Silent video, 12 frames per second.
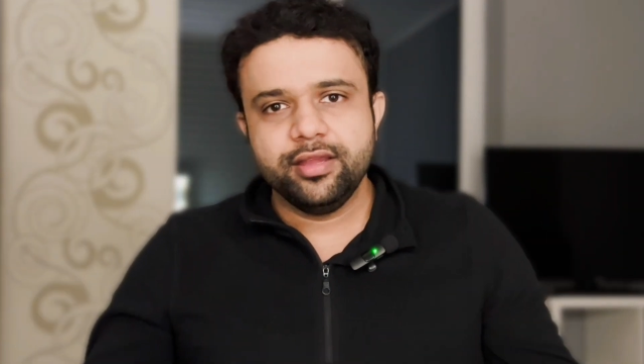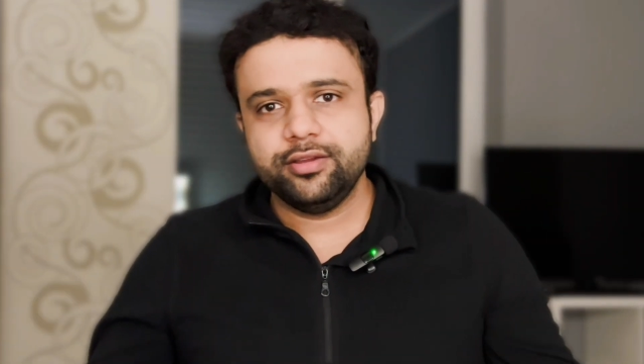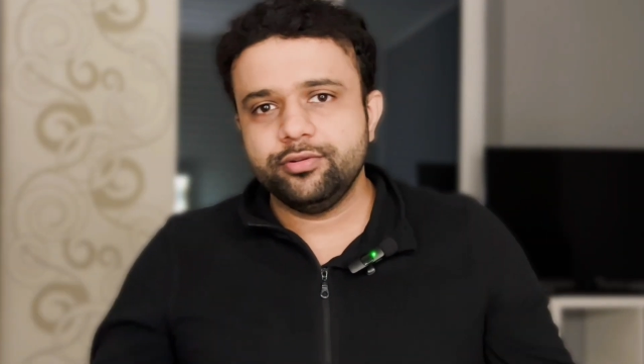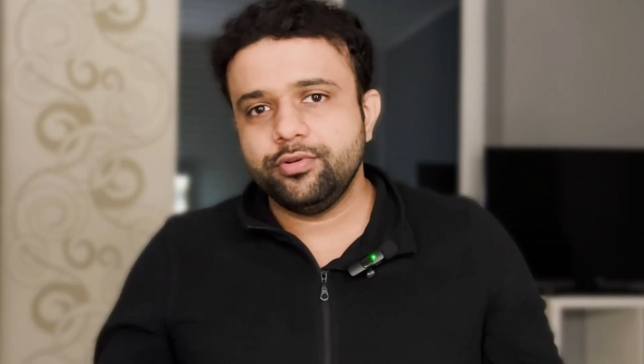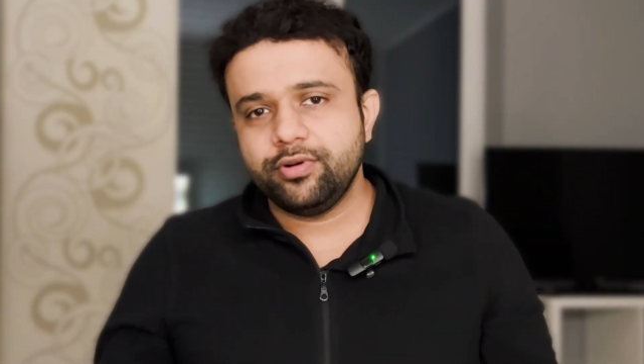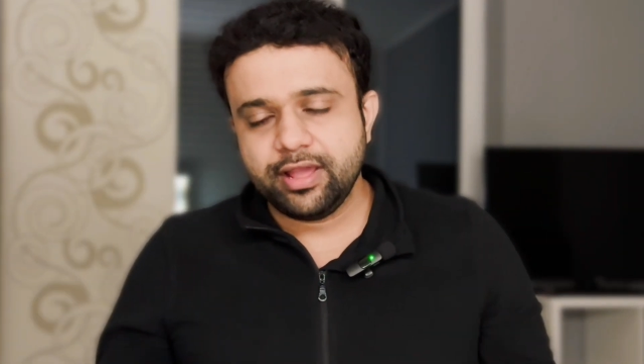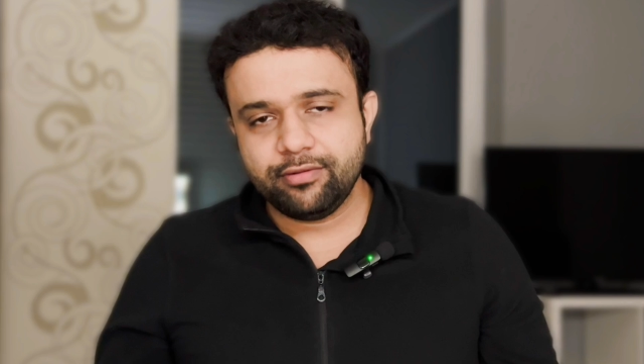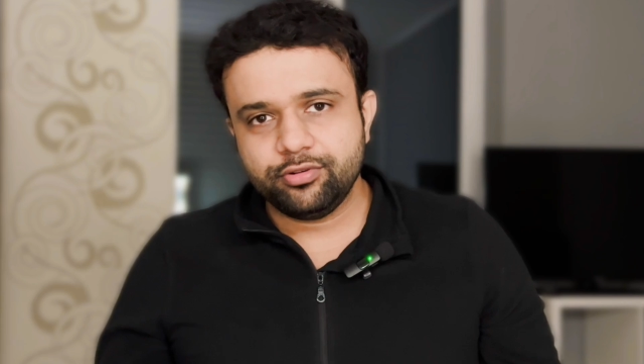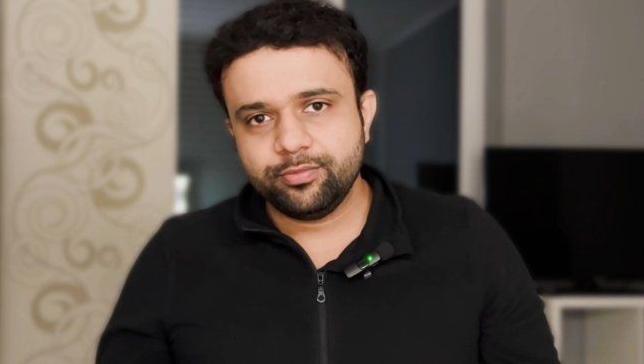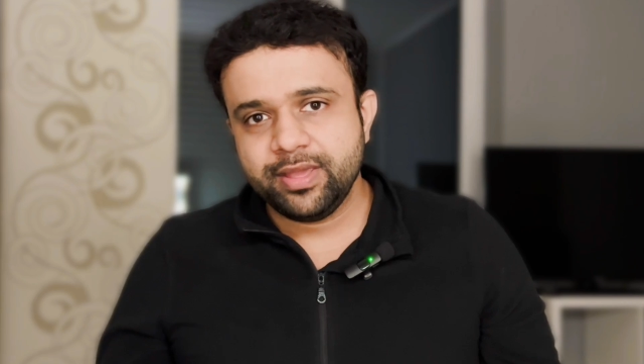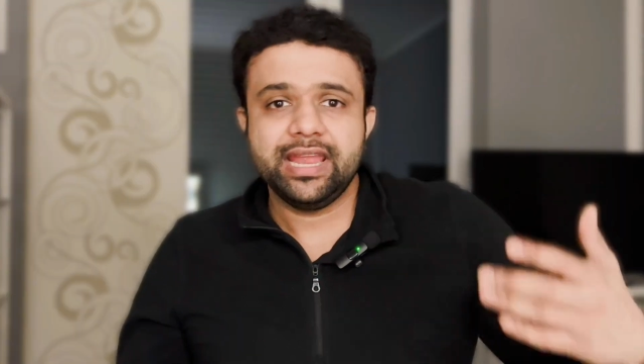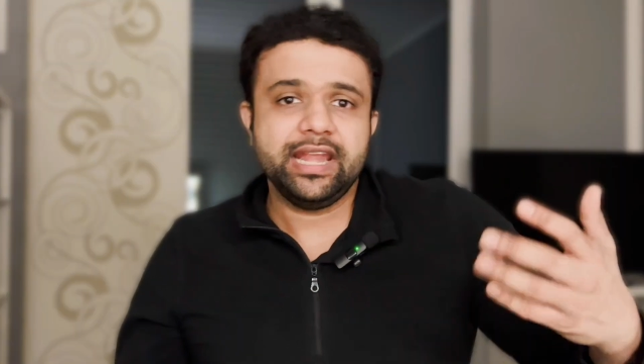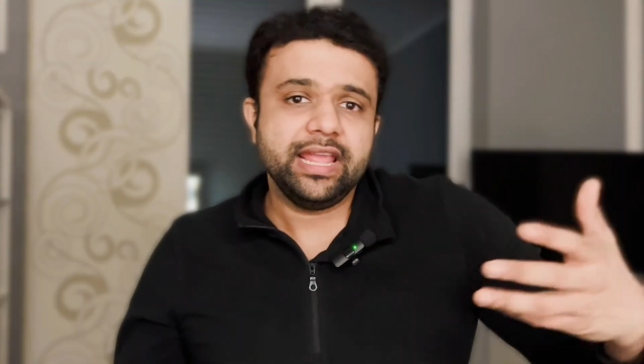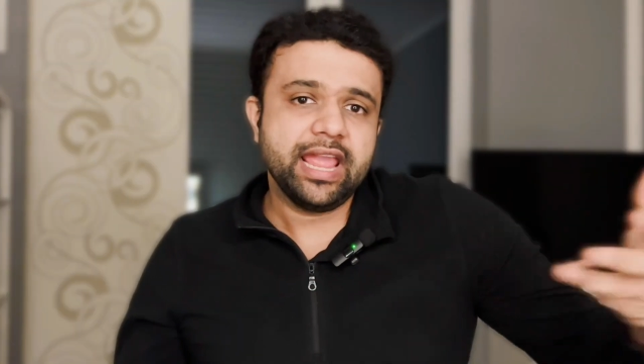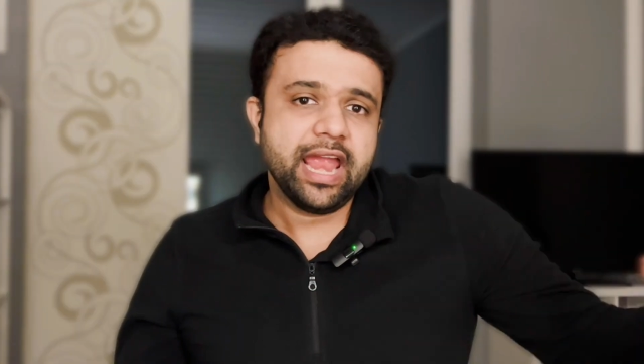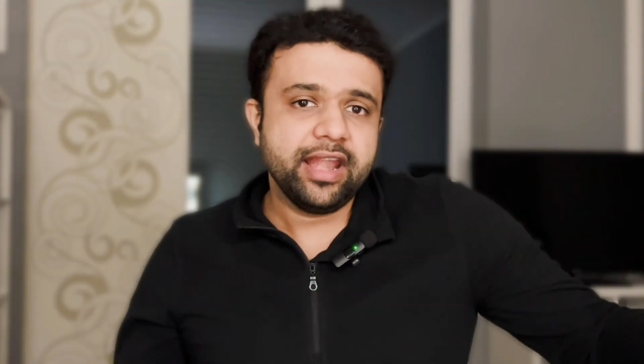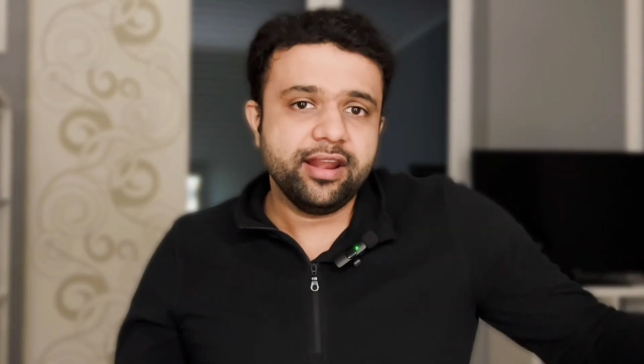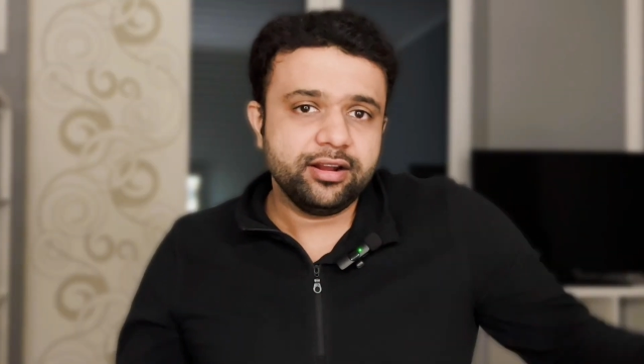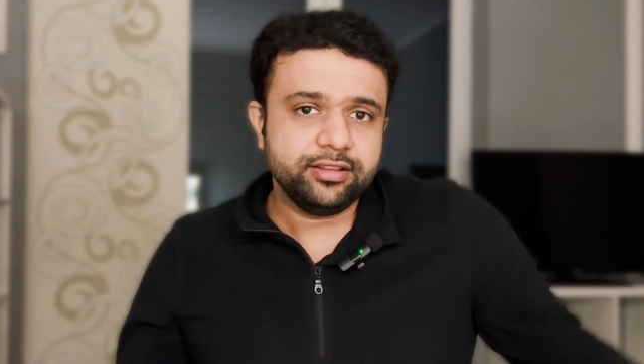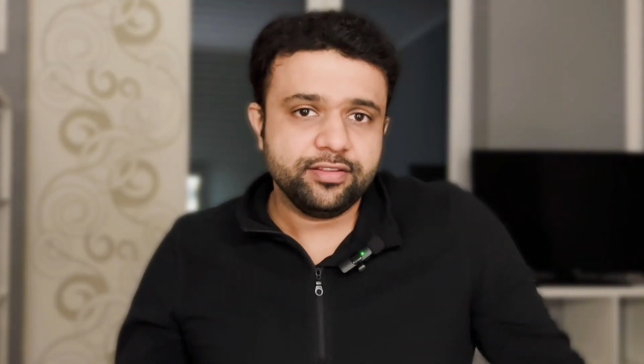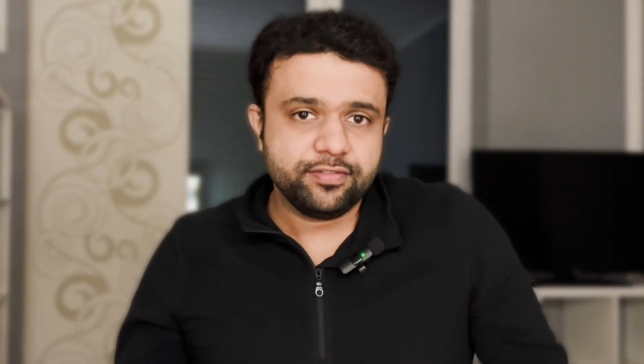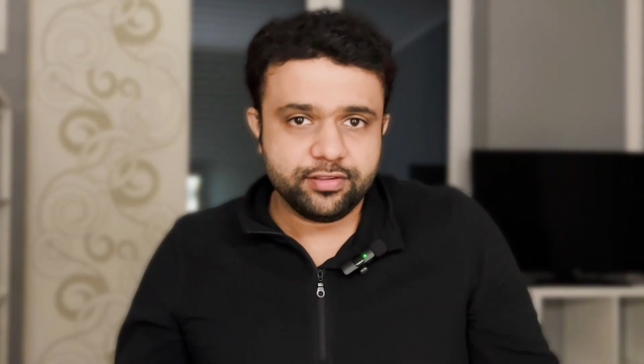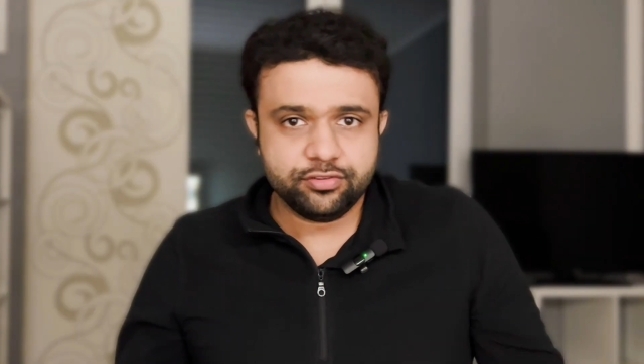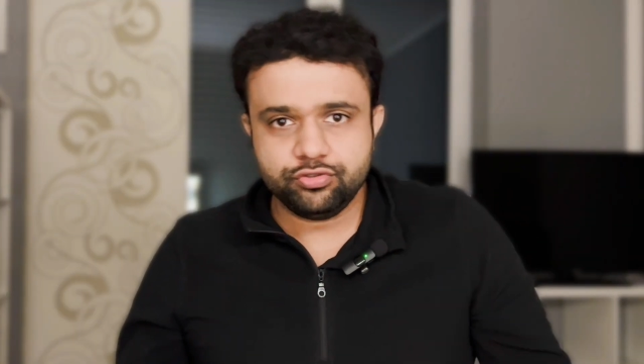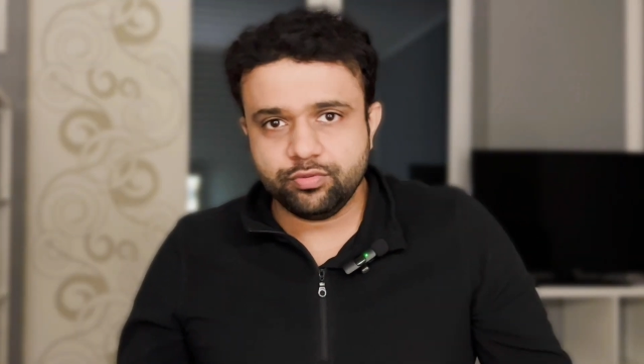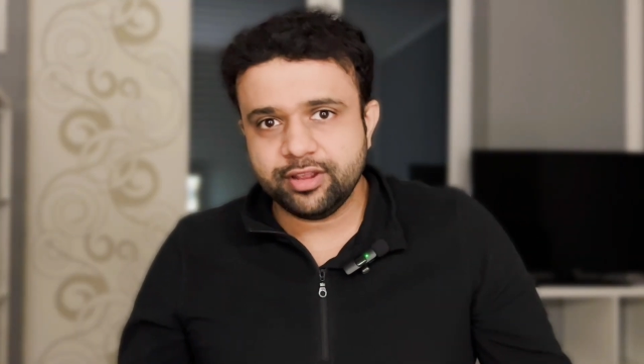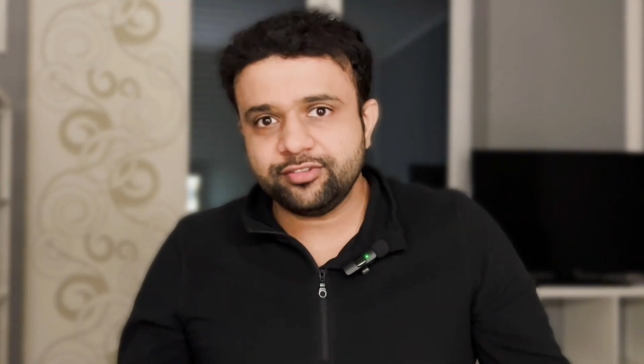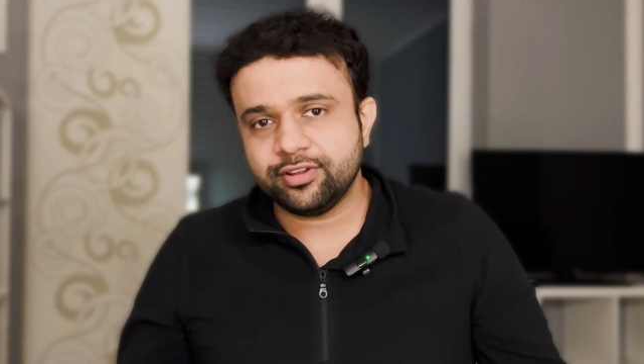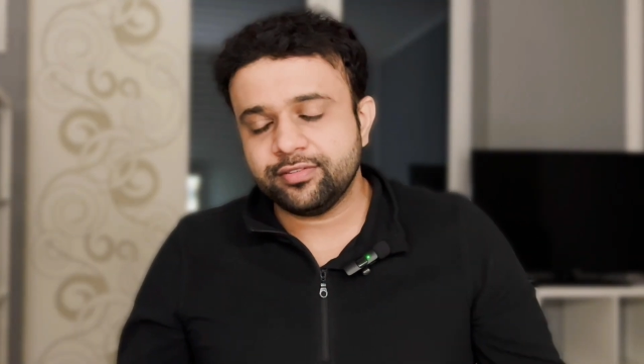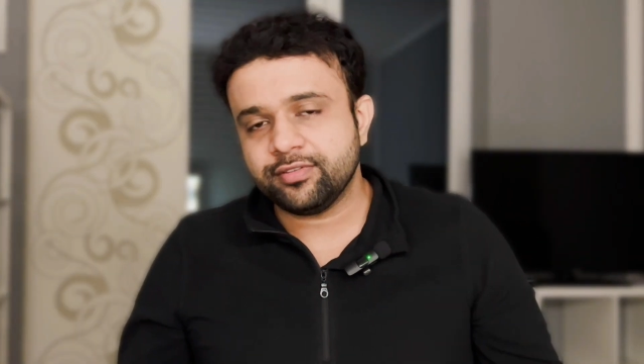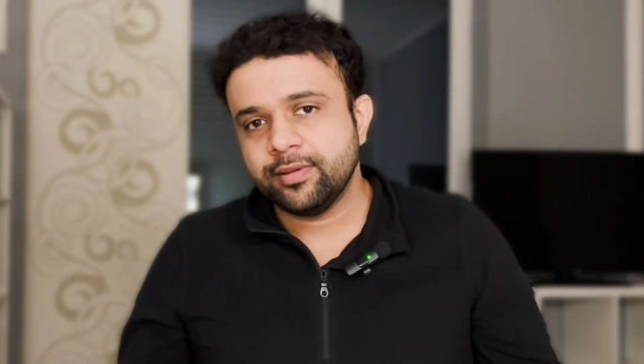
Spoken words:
you don't have to be getting handled this situation.